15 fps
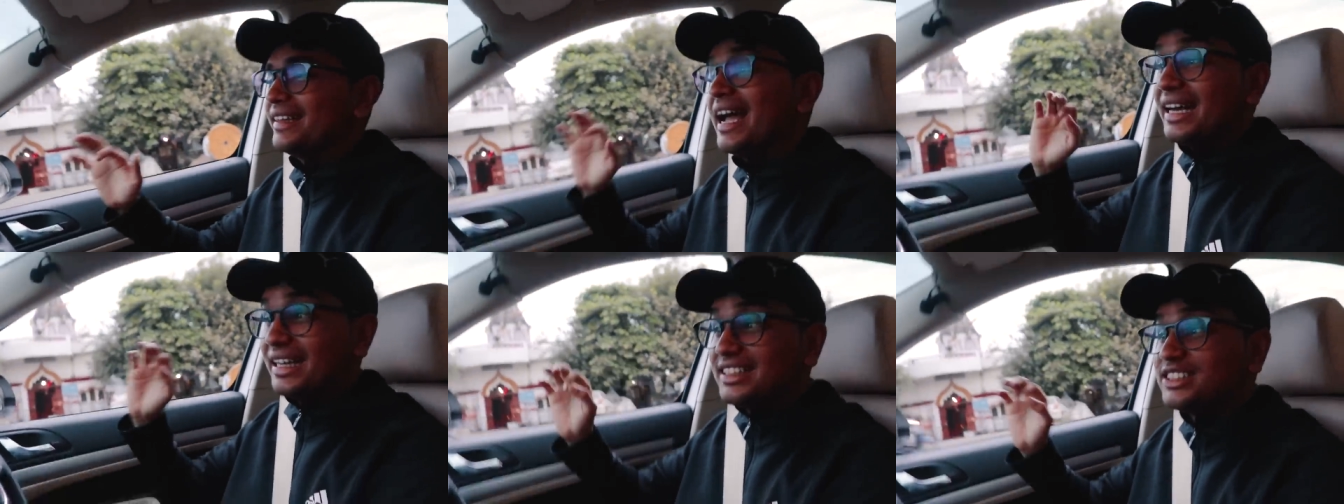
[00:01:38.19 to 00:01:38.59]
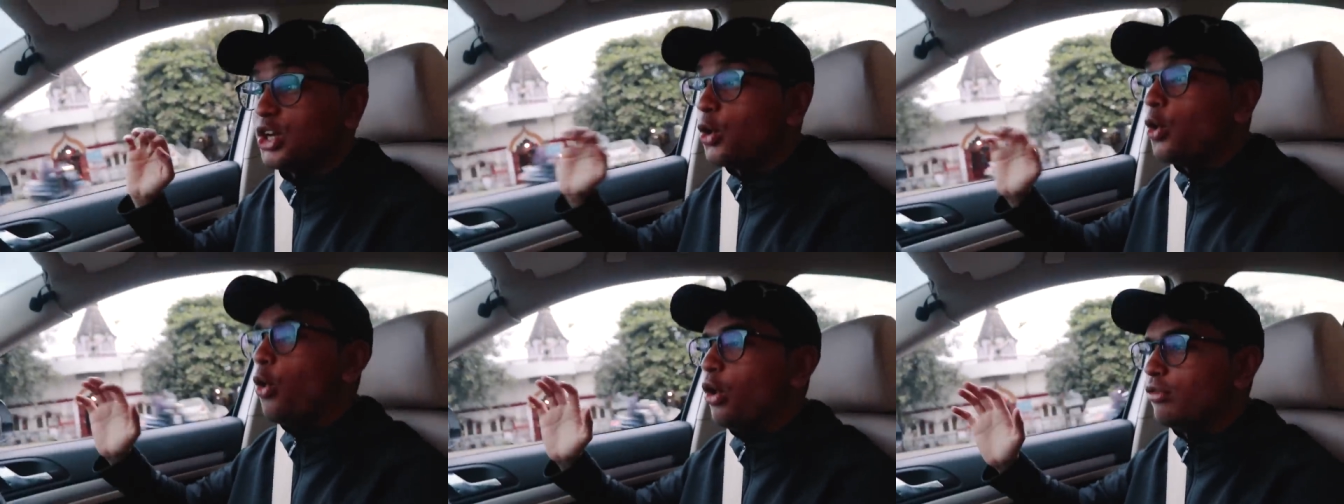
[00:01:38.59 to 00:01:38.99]
That is the
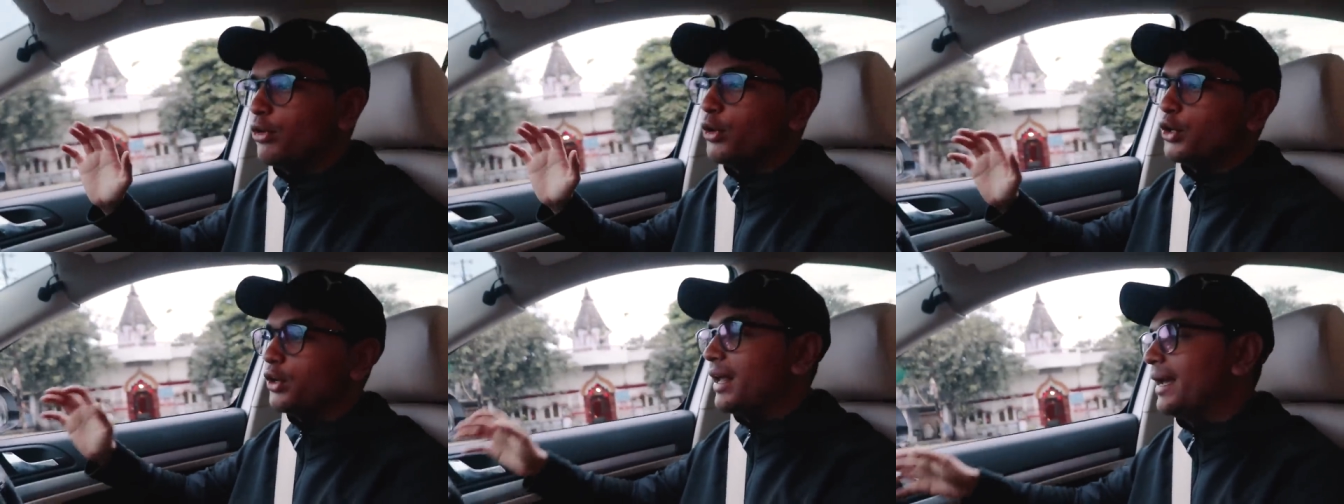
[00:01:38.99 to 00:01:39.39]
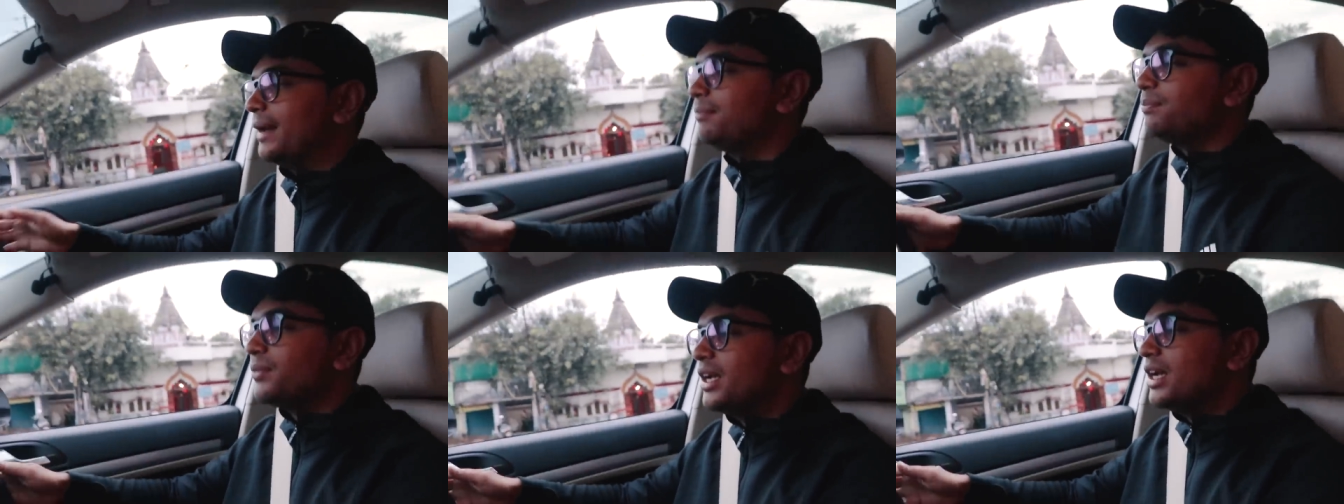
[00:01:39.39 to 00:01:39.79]
goal for today.
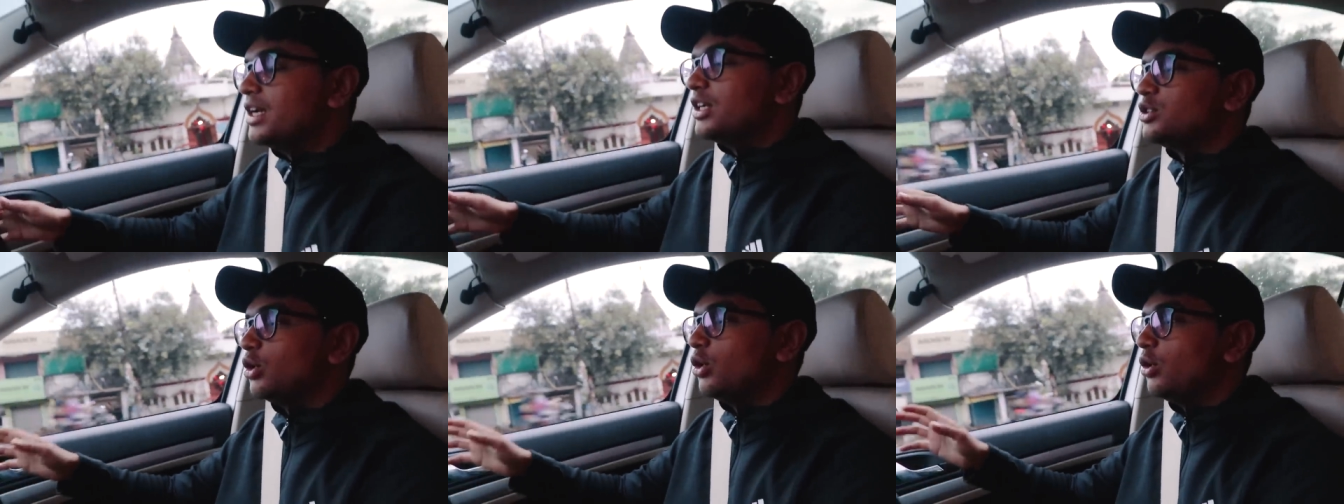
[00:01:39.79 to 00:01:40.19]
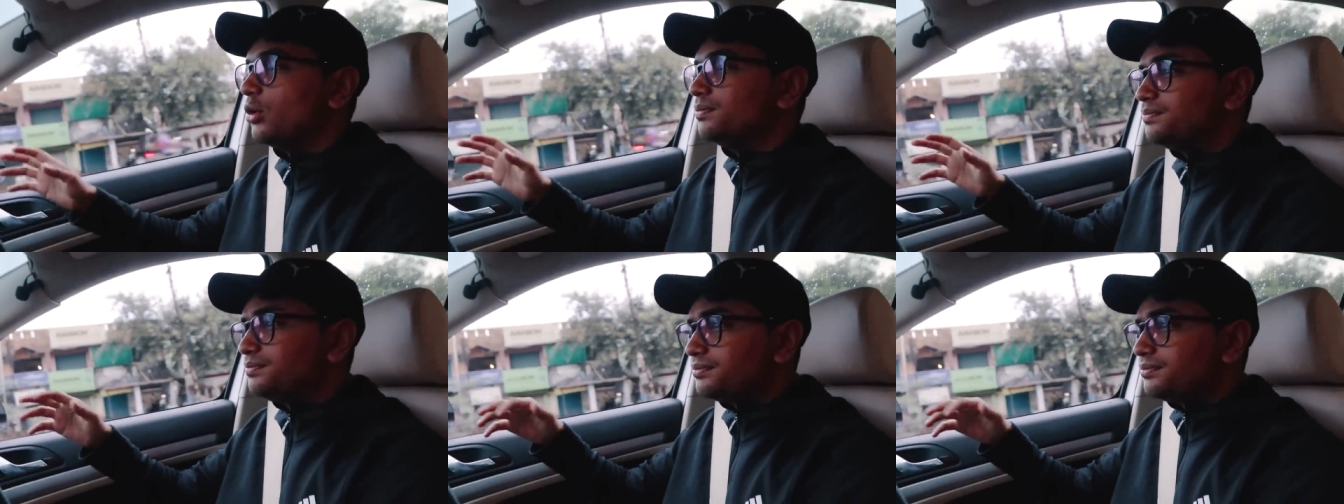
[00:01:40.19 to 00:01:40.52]
So